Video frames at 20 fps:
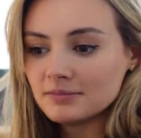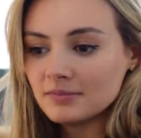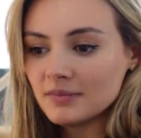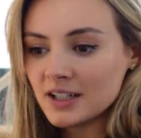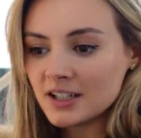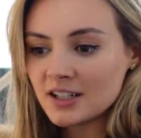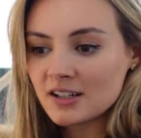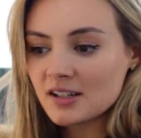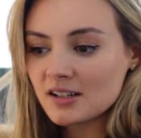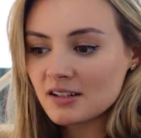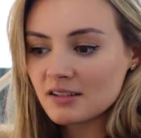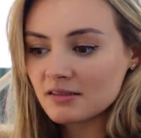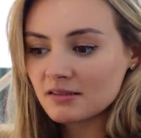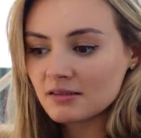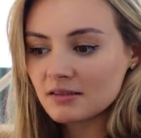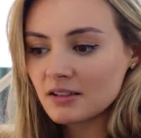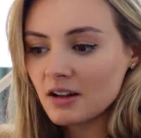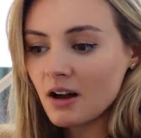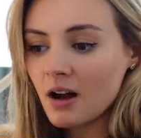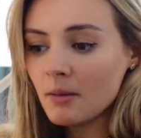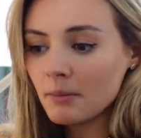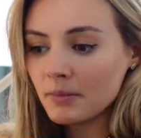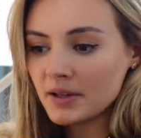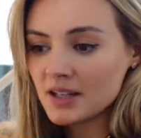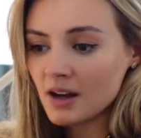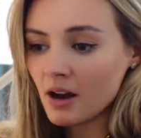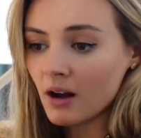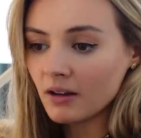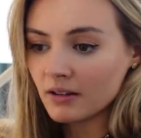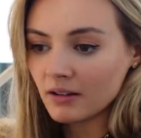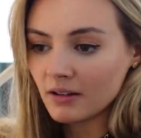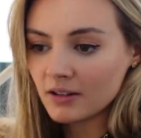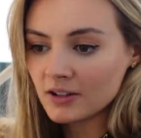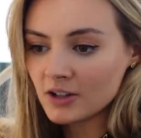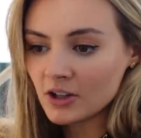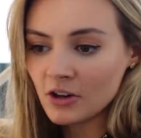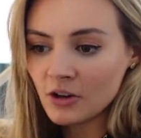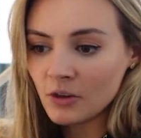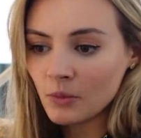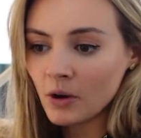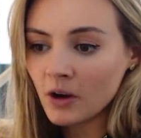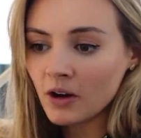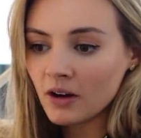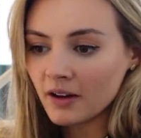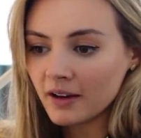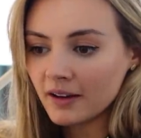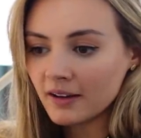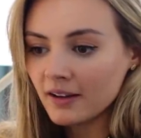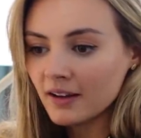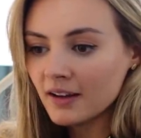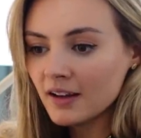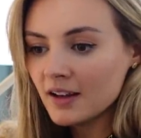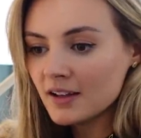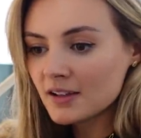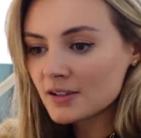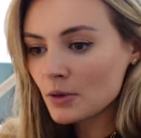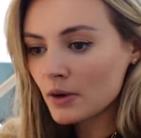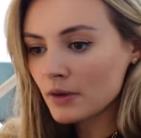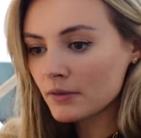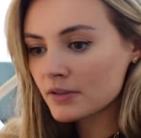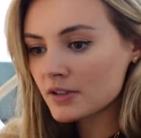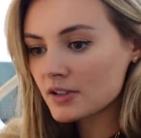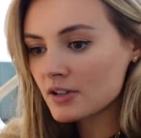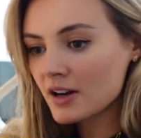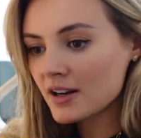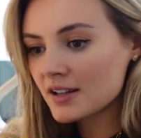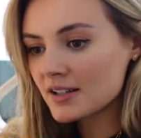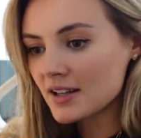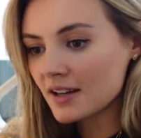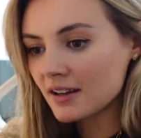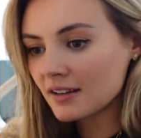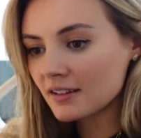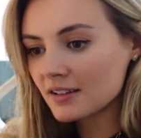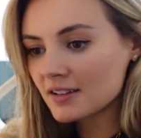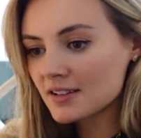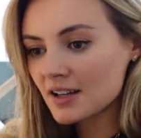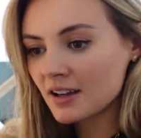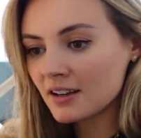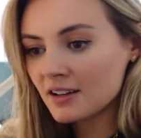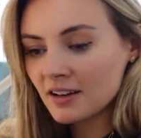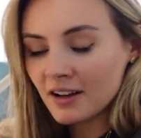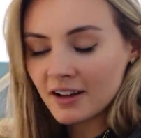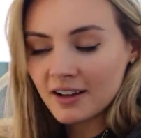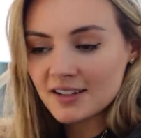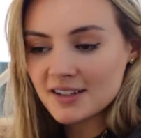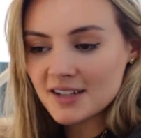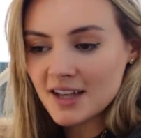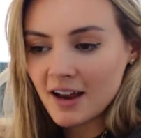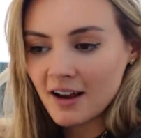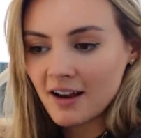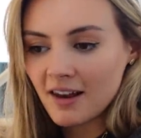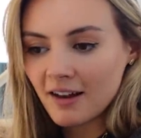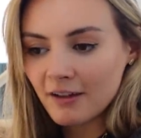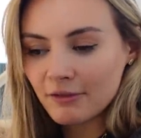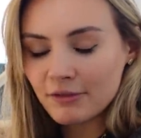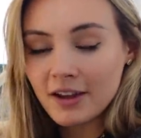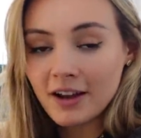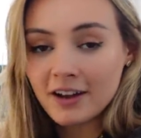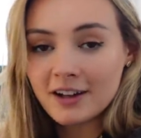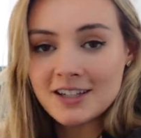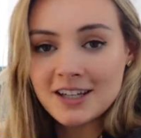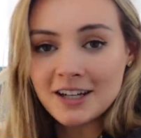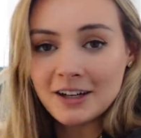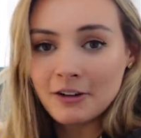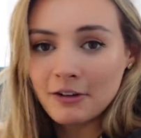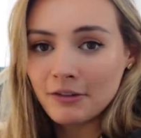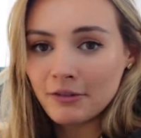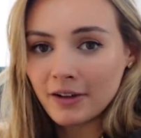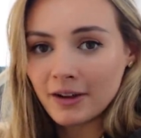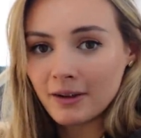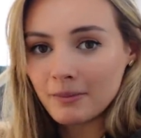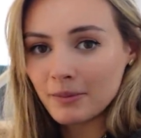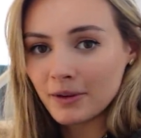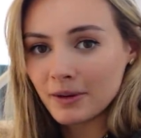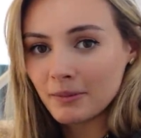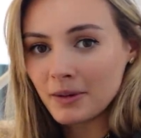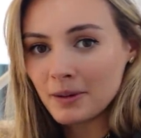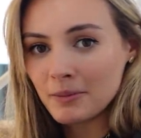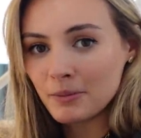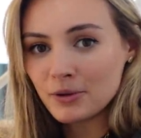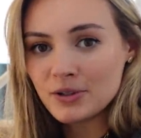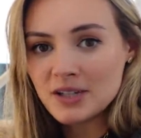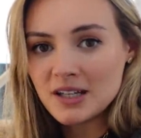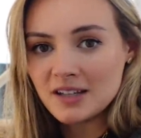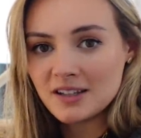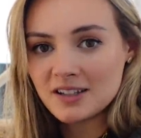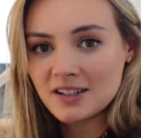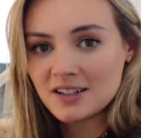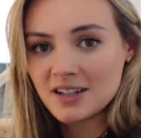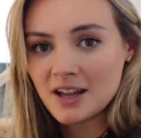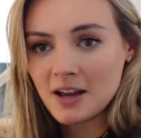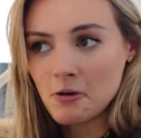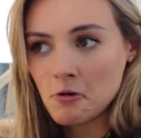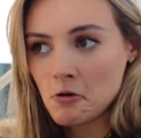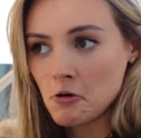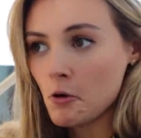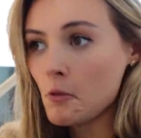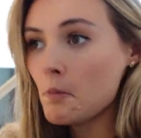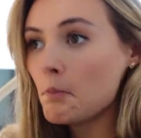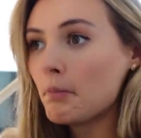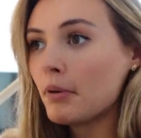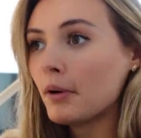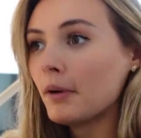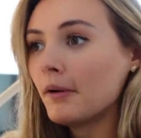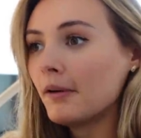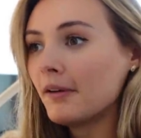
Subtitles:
It just can't be done. I don't know why. It's quite frustrating because, like I say, I love the idea of it, but my body is just like, nope.